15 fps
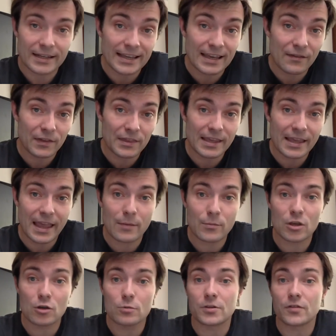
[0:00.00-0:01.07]
Given the
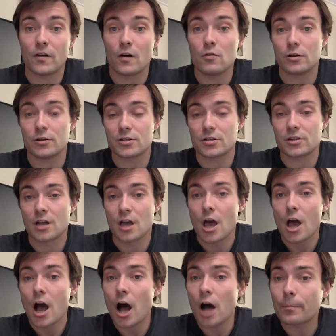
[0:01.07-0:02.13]
AEM-Cube's focus
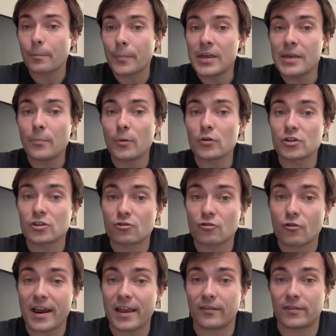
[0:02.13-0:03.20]
on people's
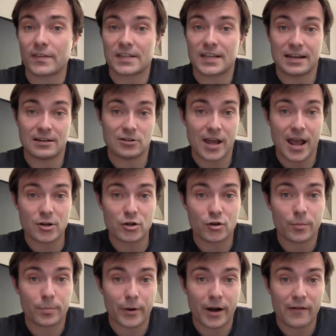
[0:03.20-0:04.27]
strengths and
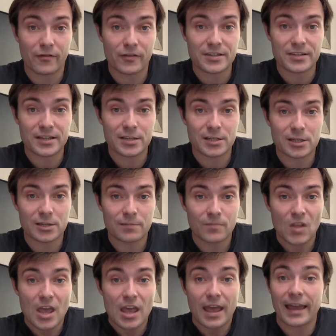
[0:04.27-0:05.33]
natural preferences
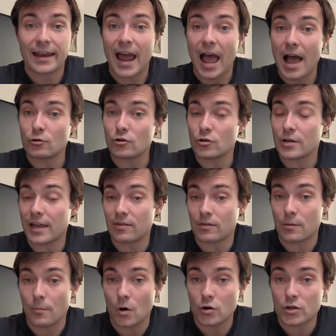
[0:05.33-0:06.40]
and how to get the
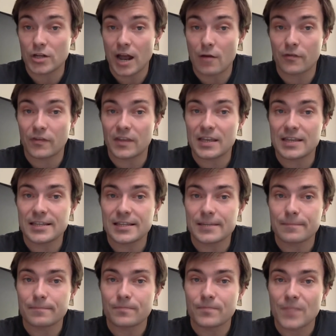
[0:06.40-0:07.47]
most out of these,
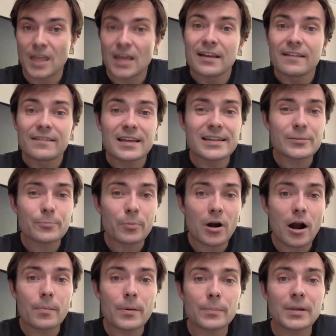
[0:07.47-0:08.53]
this
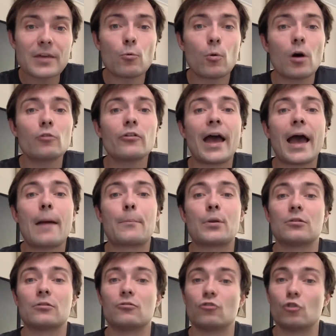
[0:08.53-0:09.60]
probably won't
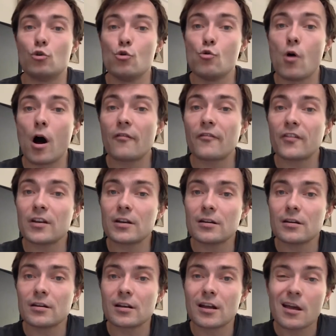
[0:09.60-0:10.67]
happen too often,
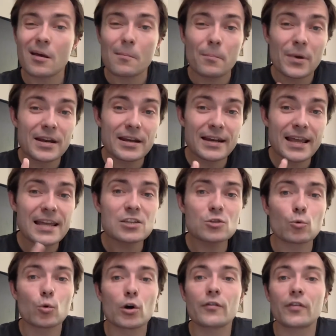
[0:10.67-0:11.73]
but it is
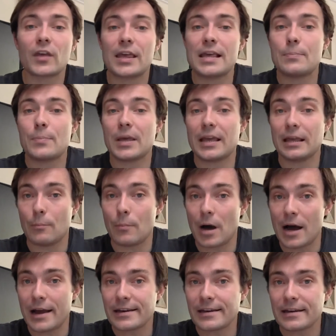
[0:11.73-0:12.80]
worth keeping in
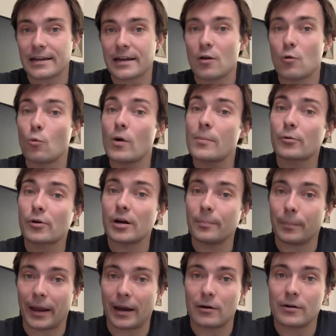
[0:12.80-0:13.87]
mind when
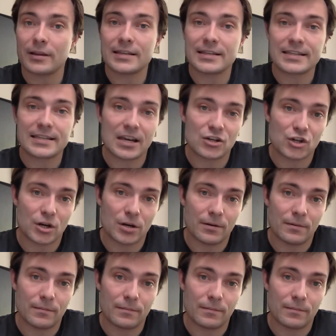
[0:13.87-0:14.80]
preparing the session.